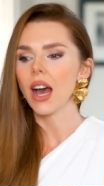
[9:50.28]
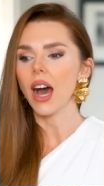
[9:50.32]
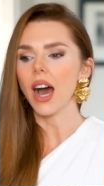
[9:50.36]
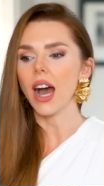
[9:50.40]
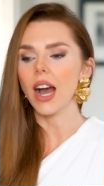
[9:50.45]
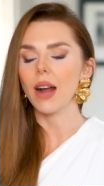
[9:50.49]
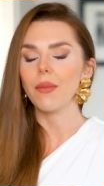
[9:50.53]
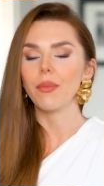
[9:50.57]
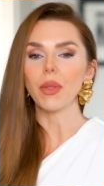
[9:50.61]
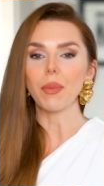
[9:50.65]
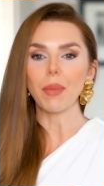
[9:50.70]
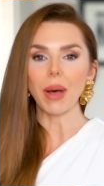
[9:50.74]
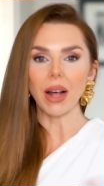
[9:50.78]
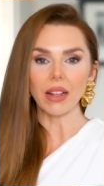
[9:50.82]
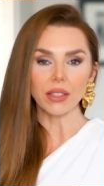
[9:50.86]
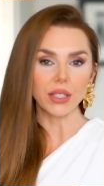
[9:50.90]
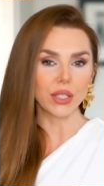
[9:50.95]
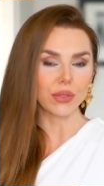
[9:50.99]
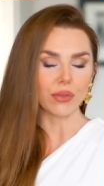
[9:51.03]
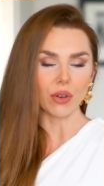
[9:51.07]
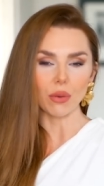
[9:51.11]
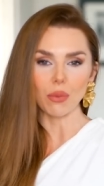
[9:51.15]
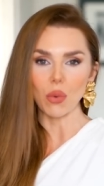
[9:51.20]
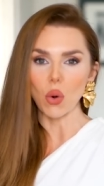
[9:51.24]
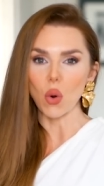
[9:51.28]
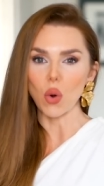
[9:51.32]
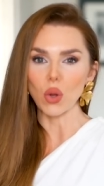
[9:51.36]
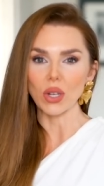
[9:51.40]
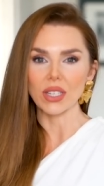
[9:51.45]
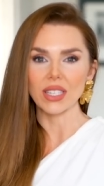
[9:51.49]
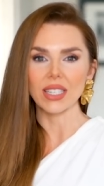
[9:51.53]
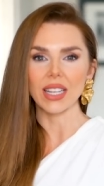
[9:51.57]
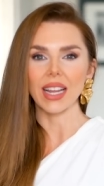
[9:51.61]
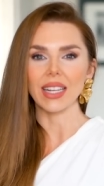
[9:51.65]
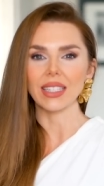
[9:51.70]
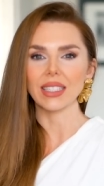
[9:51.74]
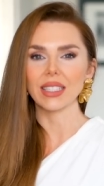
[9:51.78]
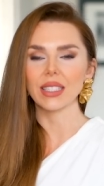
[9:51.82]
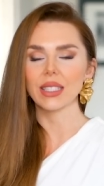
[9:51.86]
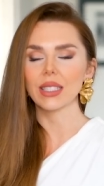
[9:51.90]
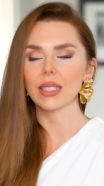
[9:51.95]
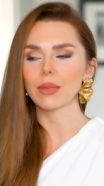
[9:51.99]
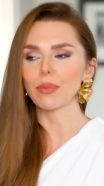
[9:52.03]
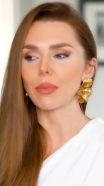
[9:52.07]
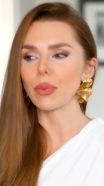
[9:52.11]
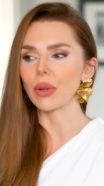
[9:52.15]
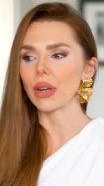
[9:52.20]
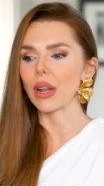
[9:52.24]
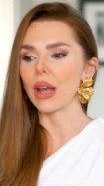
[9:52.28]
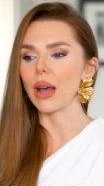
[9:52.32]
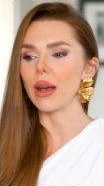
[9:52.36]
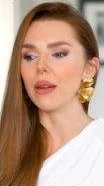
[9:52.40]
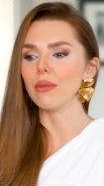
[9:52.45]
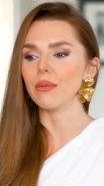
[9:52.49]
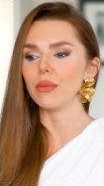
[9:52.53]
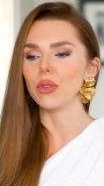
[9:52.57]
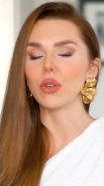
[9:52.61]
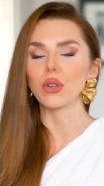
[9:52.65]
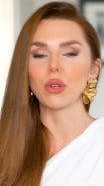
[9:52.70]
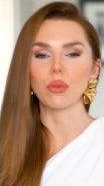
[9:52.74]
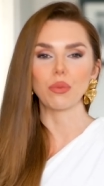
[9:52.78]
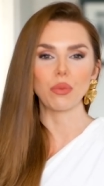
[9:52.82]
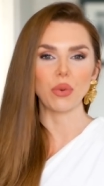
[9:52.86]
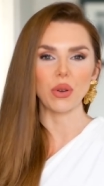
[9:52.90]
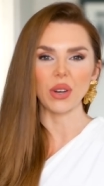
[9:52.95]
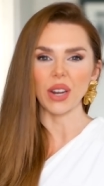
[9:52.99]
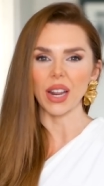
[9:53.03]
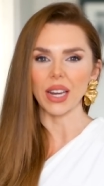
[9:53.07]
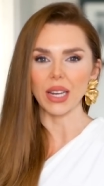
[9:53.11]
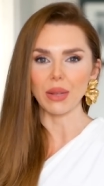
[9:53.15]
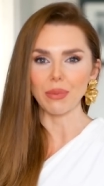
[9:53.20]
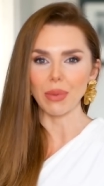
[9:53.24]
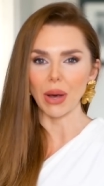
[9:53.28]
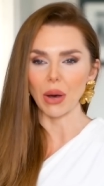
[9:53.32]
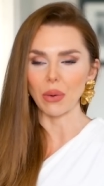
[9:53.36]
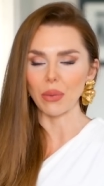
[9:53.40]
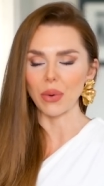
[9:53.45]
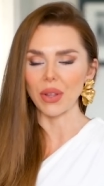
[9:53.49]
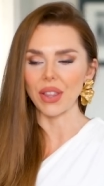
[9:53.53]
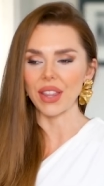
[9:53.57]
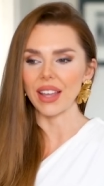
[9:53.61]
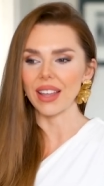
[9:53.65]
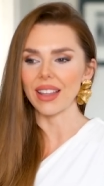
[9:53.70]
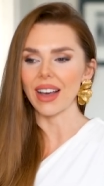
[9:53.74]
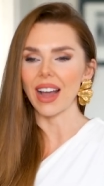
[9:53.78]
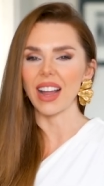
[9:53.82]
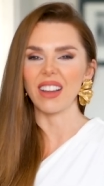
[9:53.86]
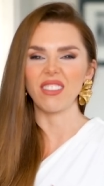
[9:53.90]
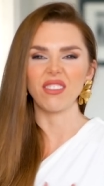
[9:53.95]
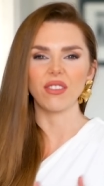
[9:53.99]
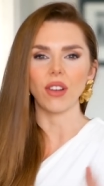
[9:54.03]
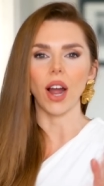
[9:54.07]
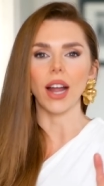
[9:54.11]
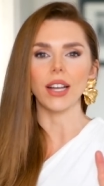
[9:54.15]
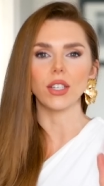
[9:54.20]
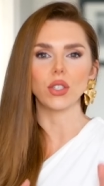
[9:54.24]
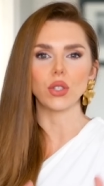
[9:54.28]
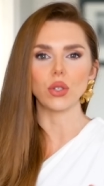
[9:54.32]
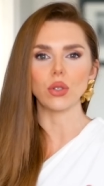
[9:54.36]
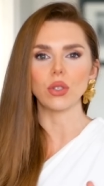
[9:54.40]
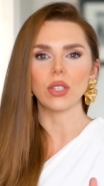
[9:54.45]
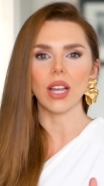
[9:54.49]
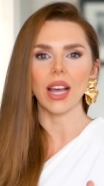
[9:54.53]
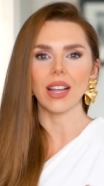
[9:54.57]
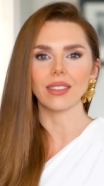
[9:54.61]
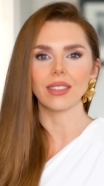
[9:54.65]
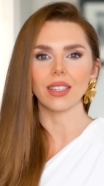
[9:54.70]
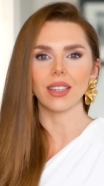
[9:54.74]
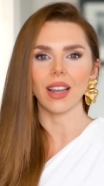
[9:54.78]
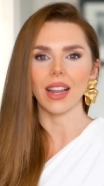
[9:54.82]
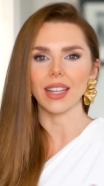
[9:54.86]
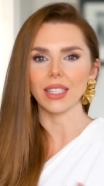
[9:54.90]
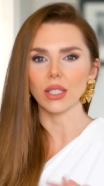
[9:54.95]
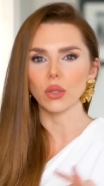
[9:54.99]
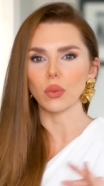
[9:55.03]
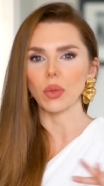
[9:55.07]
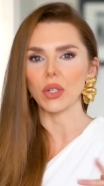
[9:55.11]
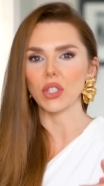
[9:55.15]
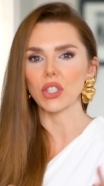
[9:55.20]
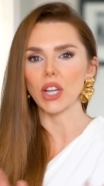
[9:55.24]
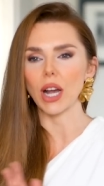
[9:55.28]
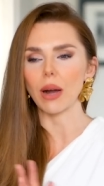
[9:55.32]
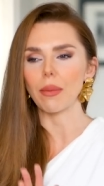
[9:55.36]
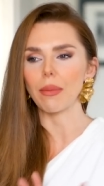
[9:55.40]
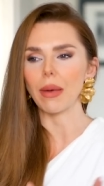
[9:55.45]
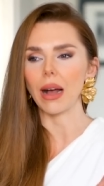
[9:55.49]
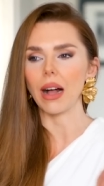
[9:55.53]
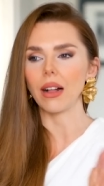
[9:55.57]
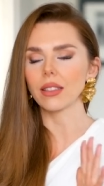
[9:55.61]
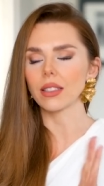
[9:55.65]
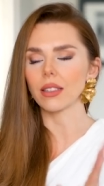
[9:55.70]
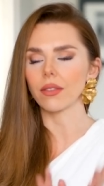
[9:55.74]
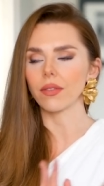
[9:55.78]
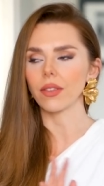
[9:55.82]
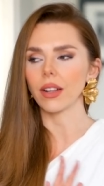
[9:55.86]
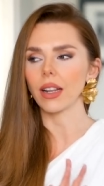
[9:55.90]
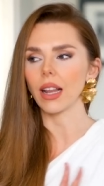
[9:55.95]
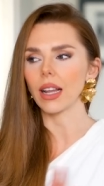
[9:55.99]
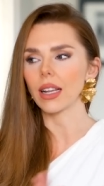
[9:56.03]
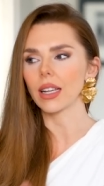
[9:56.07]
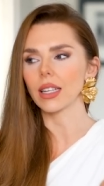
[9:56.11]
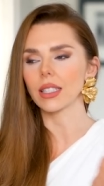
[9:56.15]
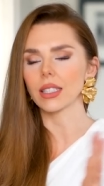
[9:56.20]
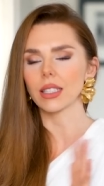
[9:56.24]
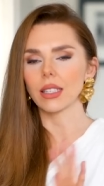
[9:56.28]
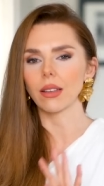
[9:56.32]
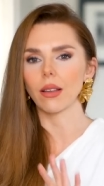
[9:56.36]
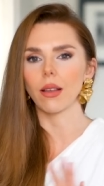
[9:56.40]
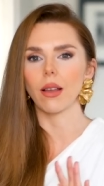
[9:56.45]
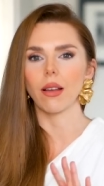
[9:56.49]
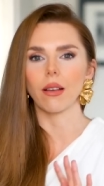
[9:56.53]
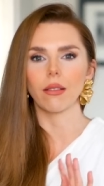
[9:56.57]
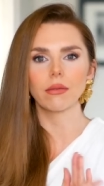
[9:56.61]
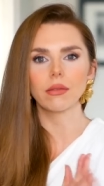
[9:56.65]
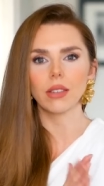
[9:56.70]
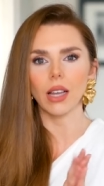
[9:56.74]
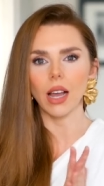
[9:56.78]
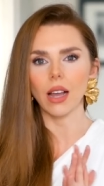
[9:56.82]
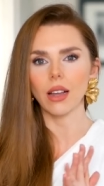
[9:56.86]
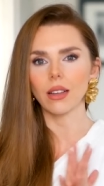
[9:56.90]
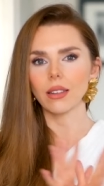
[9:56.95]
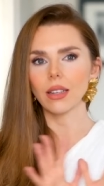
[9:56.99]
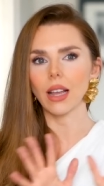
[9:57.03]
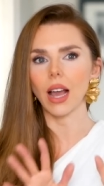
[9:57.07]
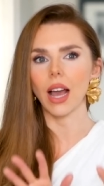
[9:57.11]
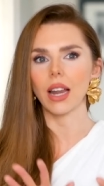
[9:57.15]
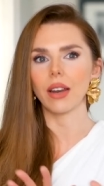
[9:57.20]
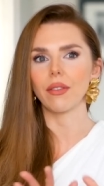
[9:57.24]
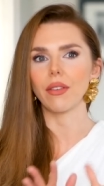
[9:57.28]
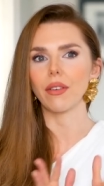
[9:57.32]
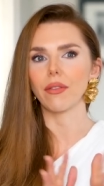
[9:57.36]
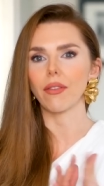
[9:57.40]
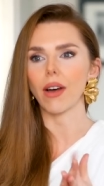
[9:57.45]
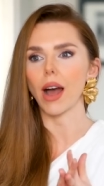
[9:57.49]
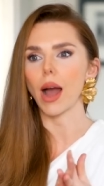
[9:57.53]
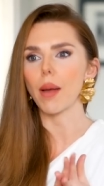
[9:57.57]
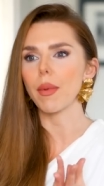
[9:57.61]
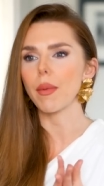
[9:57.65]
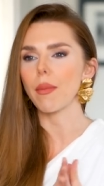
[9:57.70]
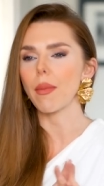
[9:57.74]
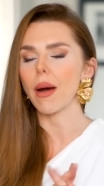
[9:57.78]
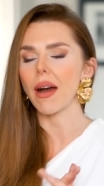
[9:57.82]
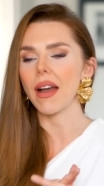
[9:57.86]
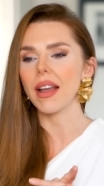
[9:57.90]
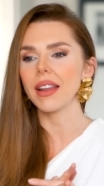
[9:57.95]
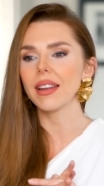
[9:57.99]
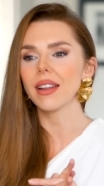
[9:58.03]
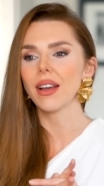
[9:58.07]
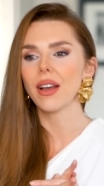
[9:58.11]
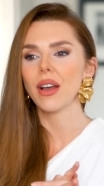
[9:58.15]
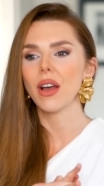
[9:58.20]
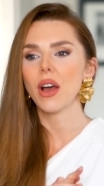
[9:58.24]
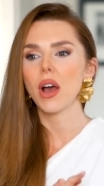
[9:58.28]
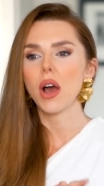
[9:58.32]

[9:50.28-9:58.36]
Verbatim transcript: The belt's from All Saints, but you could put any belt with it. I do tend to like switch out belts. I feel like it's a kind of a vibe of mine.